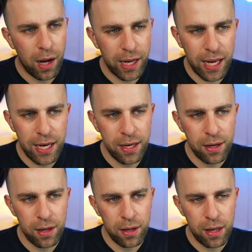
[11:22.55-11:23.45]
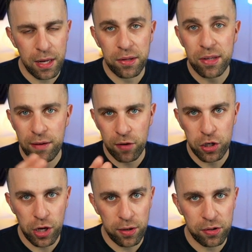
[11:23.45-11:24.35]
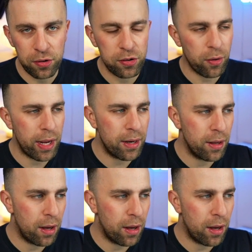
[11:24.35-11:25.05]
I can, and Steve can show this on screen,